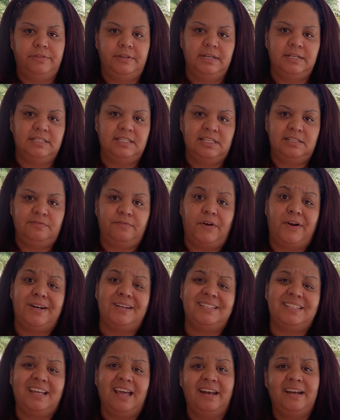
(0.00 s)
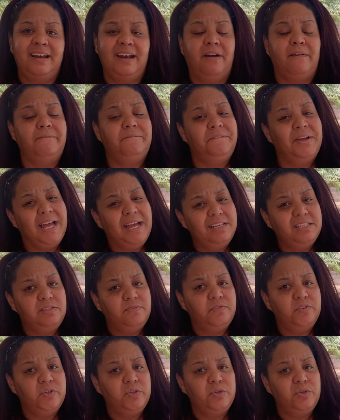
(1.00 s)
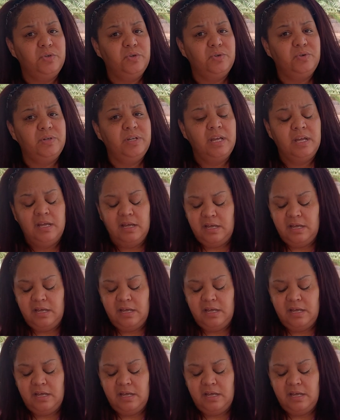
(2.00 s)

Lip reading: things as far as cutting out fast food,